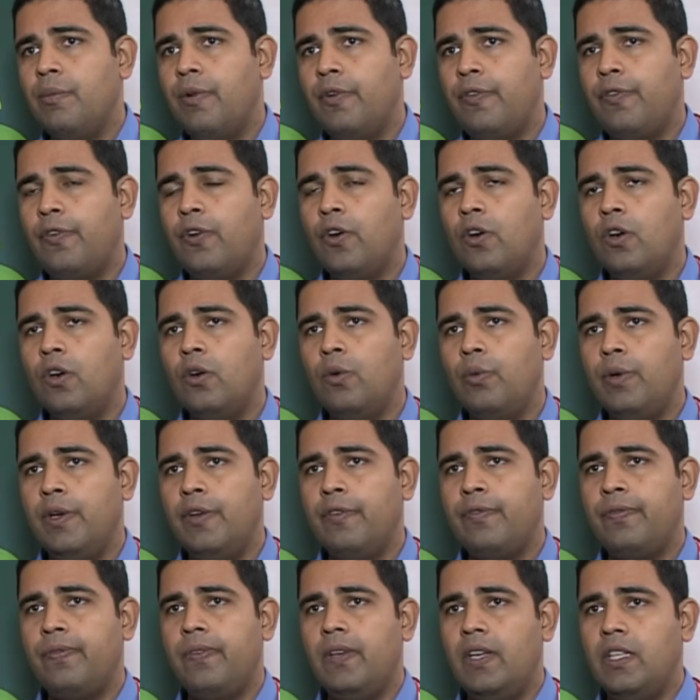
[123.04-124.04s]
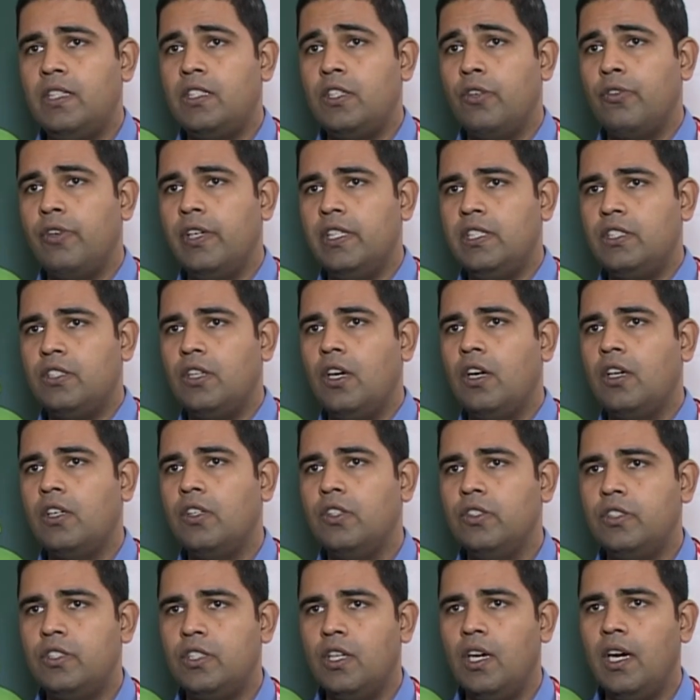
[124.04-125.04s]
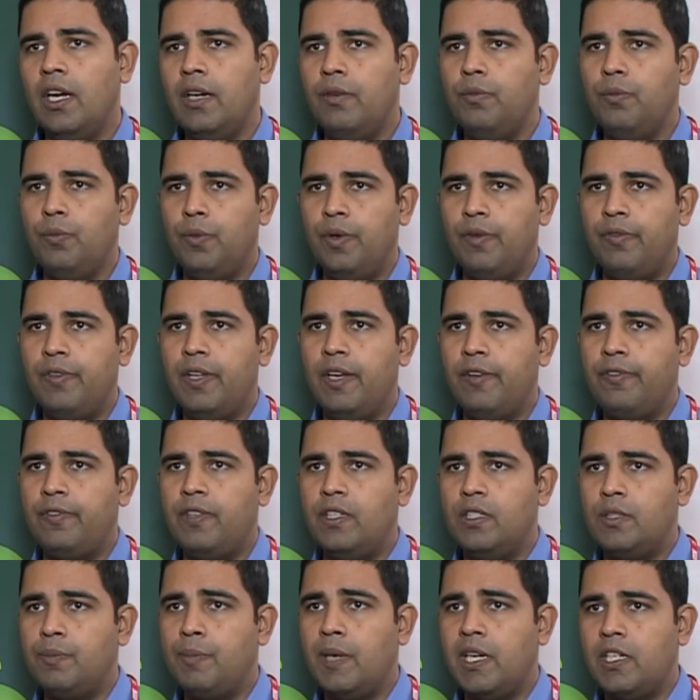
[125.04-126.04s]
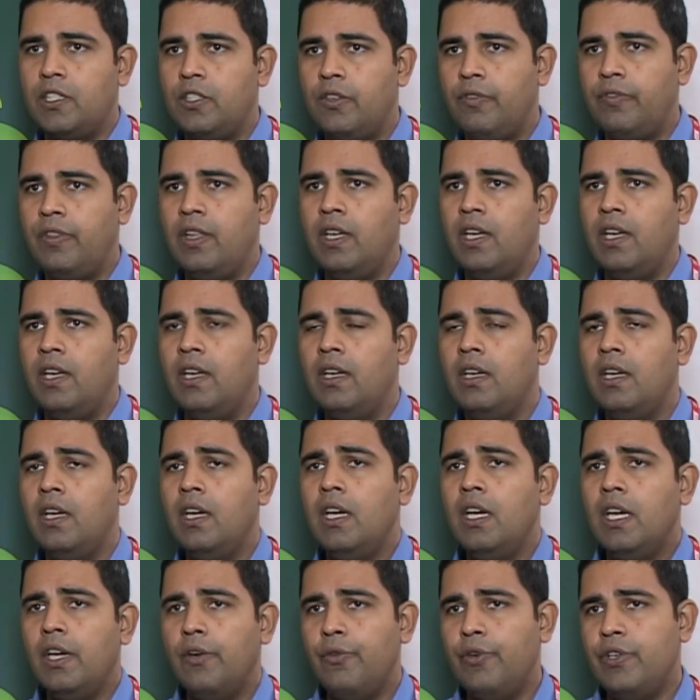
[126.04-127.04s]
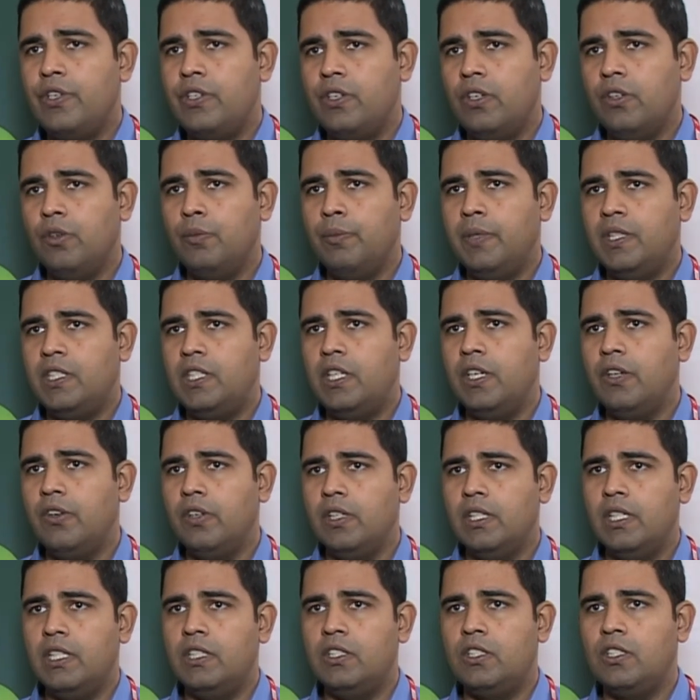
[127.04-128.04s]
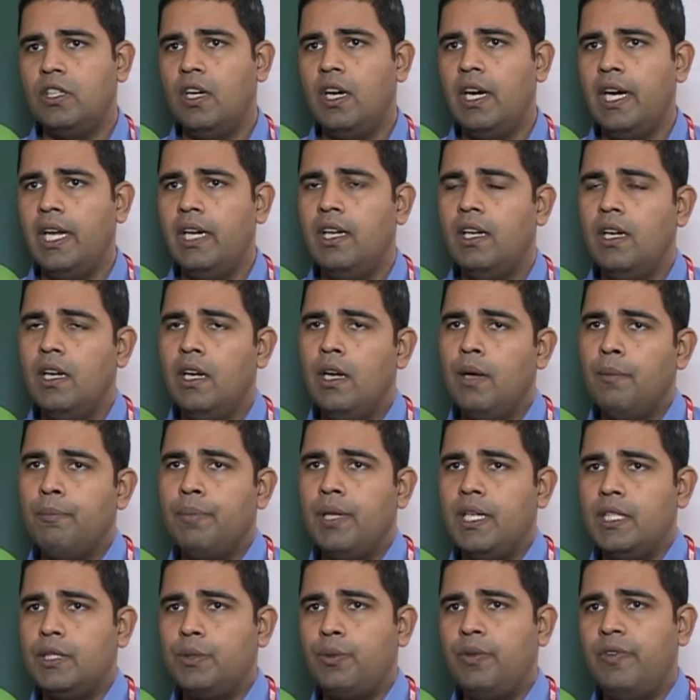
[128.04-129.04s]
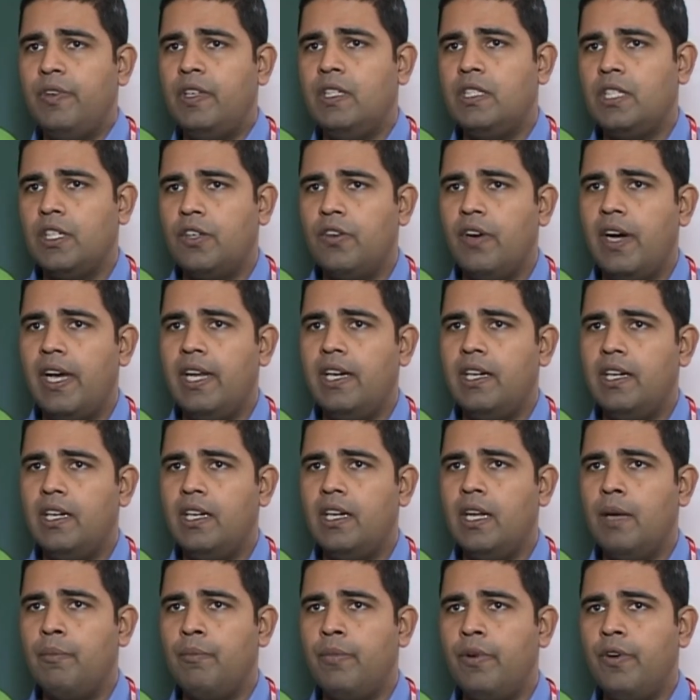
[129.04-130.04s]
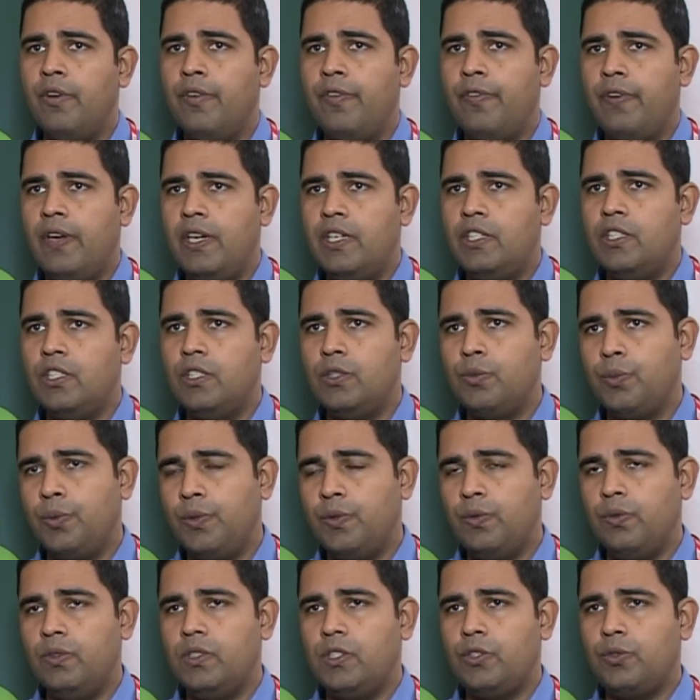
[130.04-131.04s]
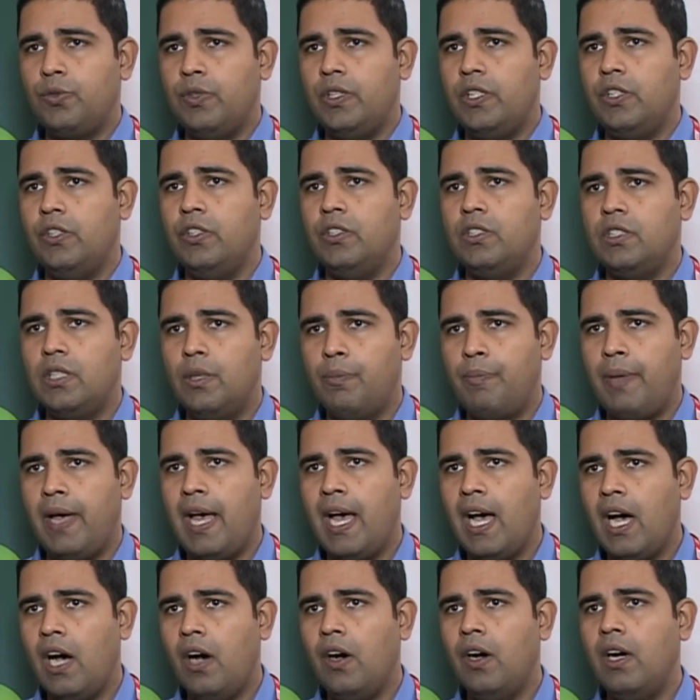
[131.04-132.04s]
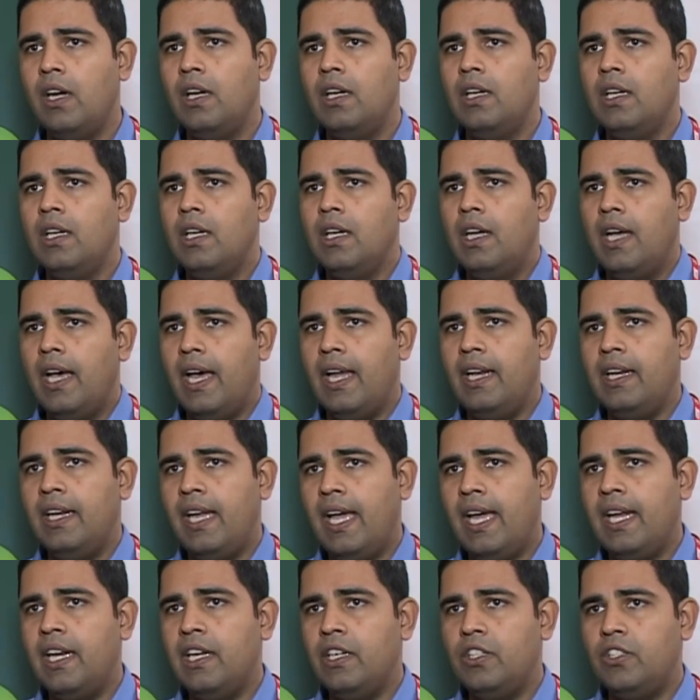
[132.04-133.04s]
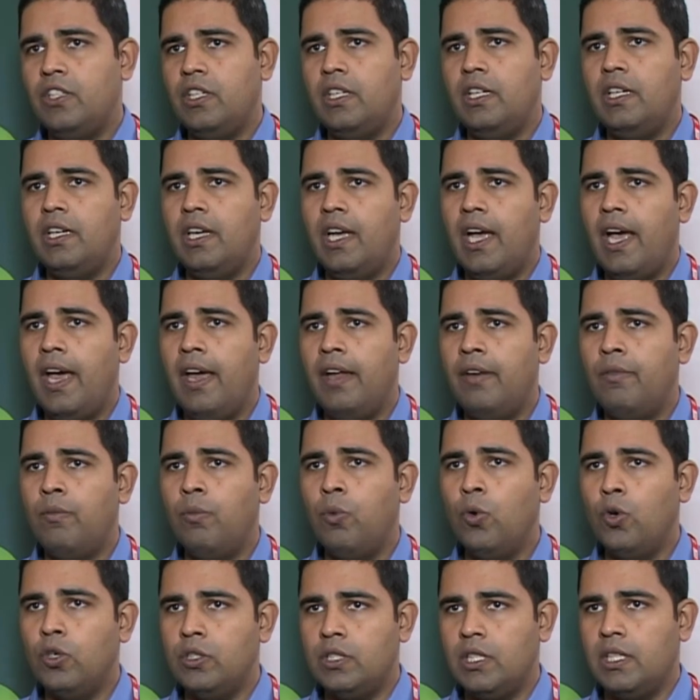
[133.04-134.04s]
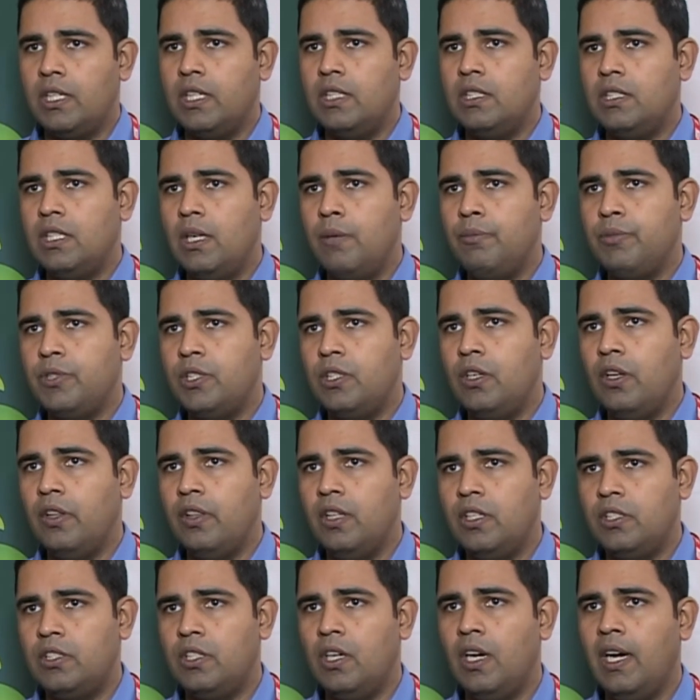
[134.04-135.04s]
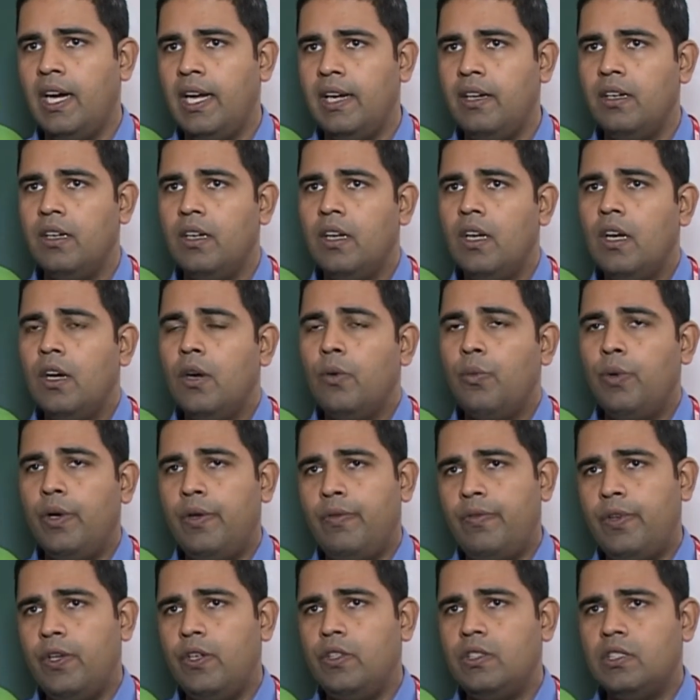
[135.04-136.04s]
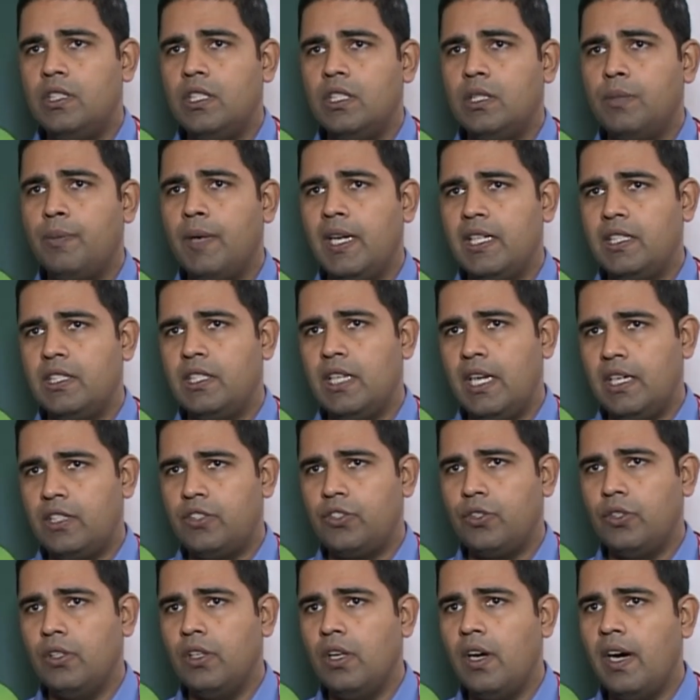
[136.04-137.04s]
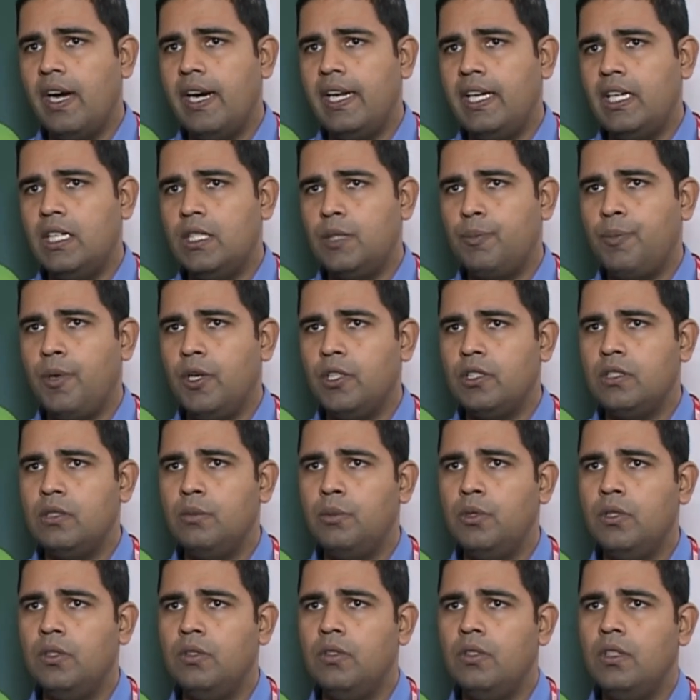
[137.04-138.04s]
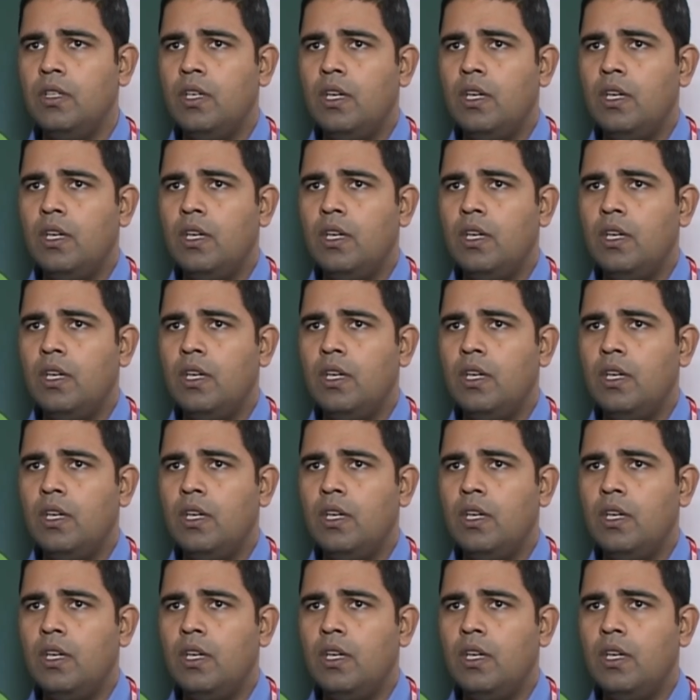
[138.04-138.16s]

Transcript: before, it's a recycled site. We've left as much of the original material inside, plus we've integrated a number of features which reduce the power and energy and water consumption on the site. We've used as much natural lighting as possible.